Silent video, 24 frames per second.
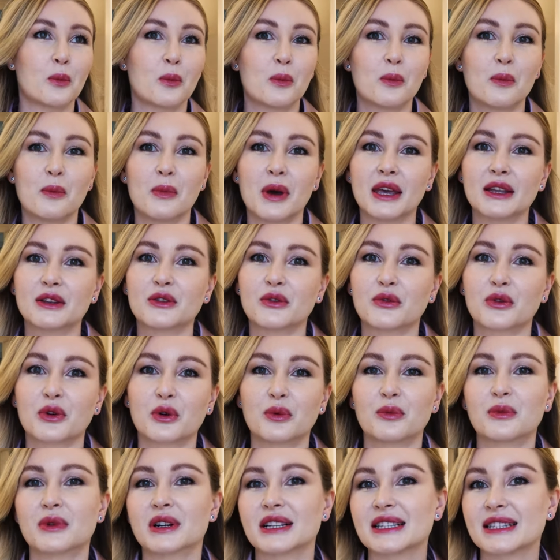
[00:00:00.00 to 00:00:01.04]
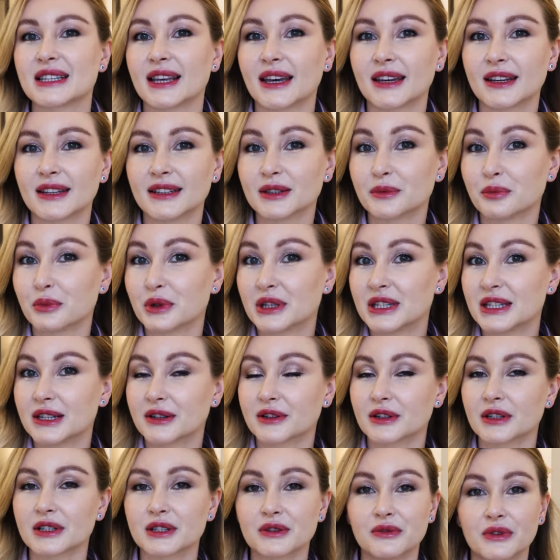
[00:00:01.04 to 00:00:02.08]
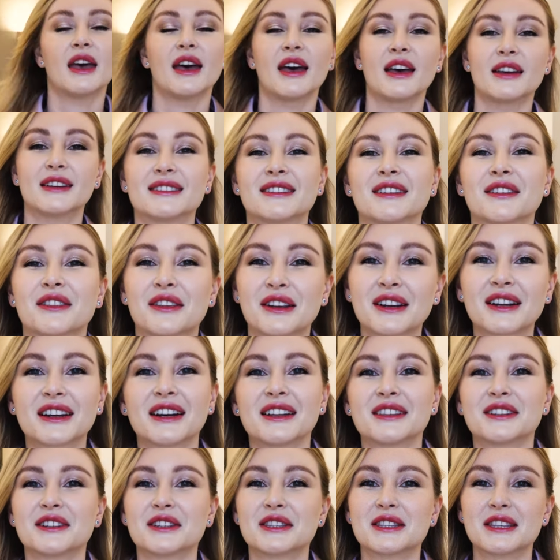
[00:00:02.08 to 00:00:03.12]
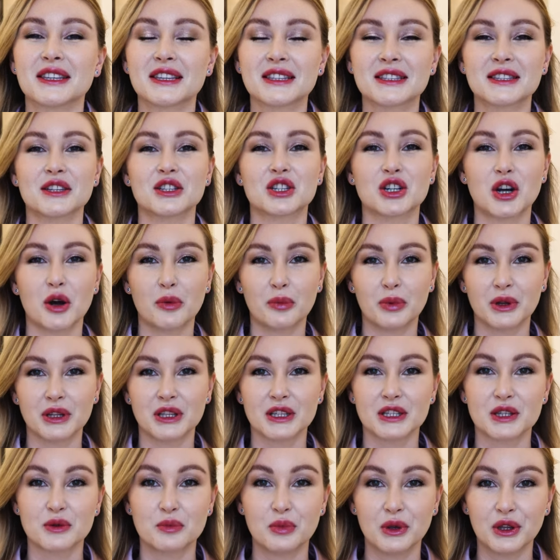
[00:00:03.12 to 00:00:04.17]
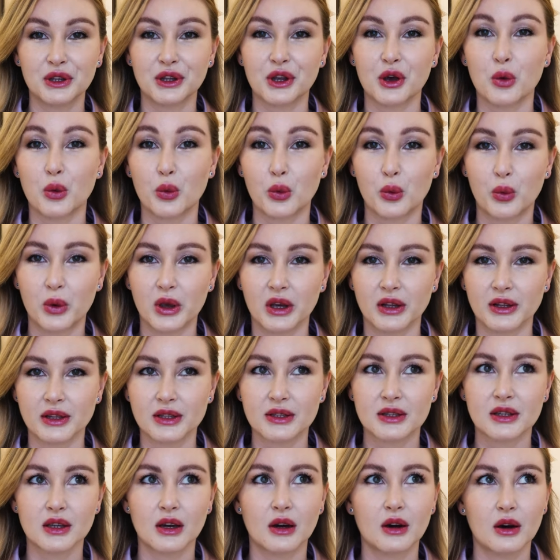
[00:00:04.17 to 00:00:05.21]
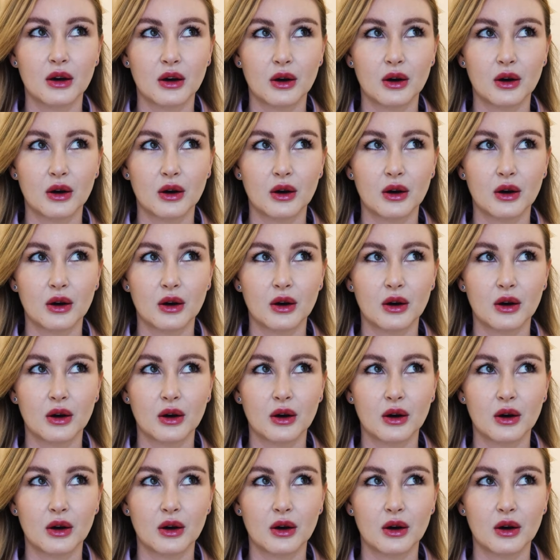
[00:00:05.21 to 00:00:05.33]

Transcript: made from recycled materials, and the 360 Japanese spinner wheels.